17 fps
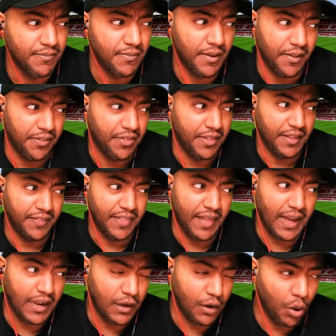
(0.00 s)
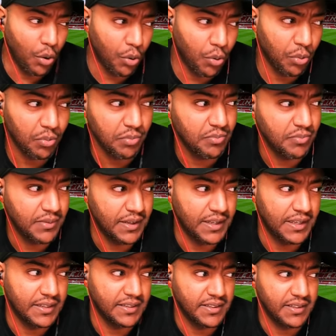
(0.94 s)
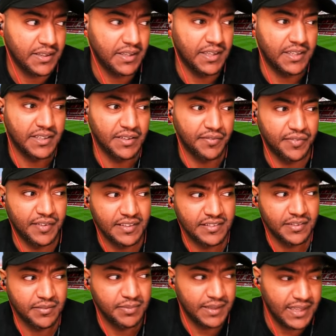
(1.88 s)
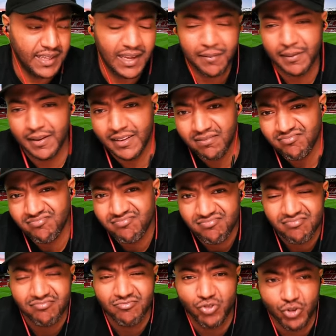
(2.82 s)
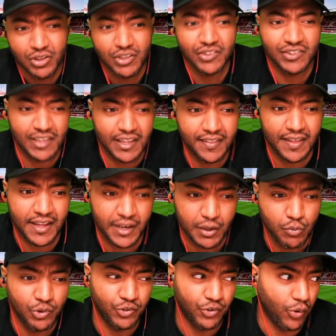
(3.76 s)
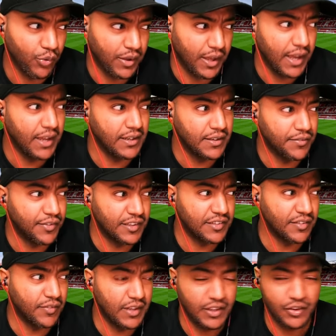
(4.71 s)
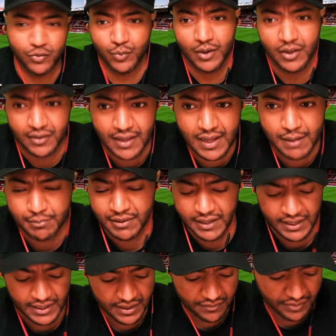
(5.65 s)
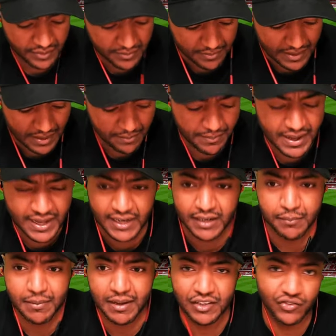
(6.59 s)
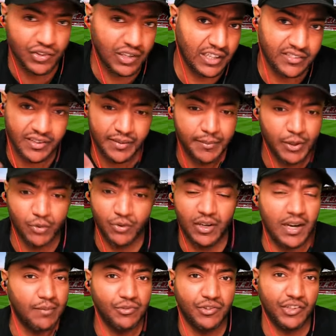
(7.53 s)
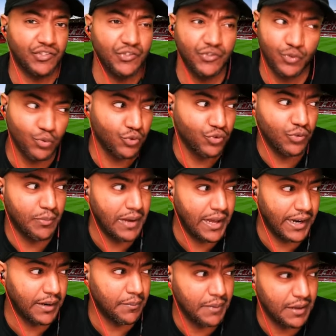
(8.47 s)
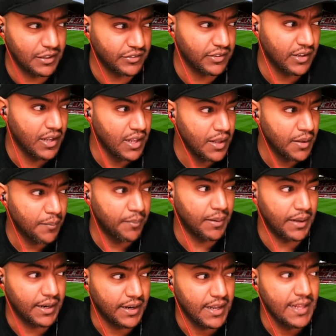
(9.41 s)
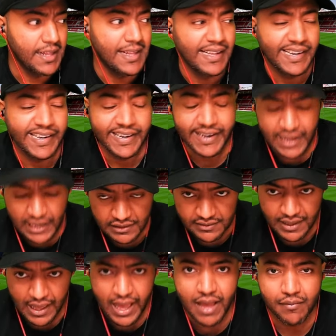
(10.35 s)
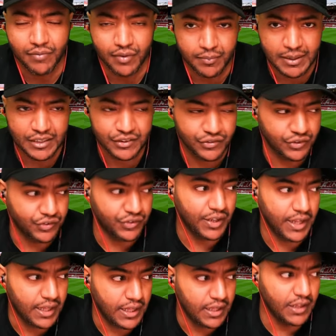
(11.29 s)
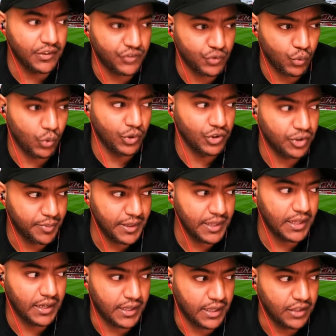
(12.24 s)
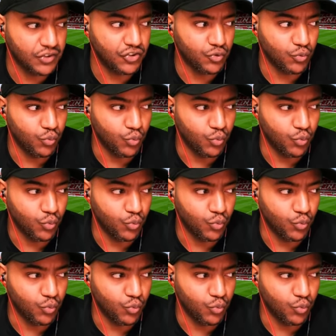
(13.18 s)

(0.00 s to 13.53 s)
I think that goal and and defensively, I mean, you could say that he was okay defensively as well. I'm gonna give him my man of the match. You guys, let me know in the comment sections who's your man of the match. But next game for Manchester City is going to be against